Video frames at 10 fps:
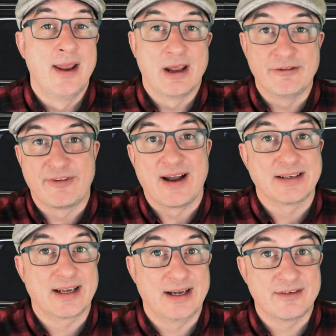In
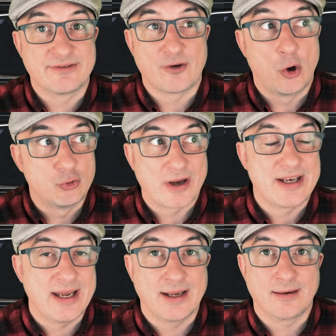fact, I've
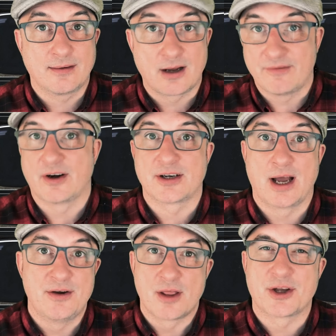already covered
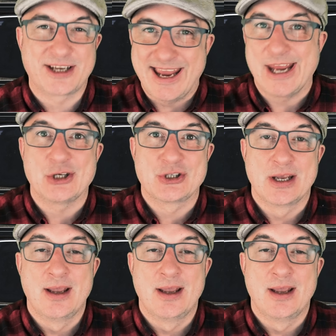another case